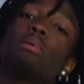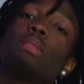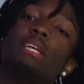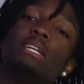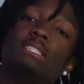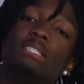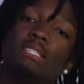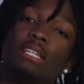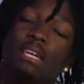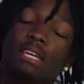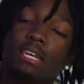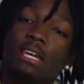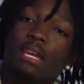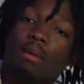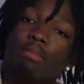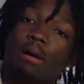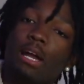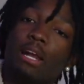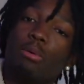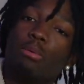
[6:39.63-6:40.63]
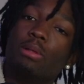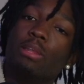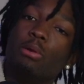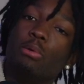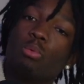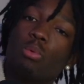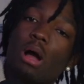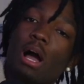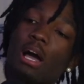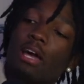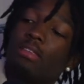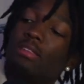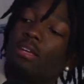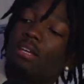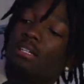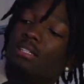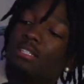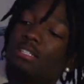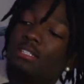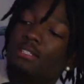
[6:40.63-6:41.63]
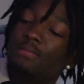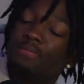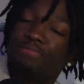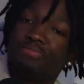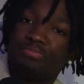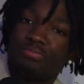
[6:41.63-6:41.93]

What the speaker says: really seen anybody really rock this.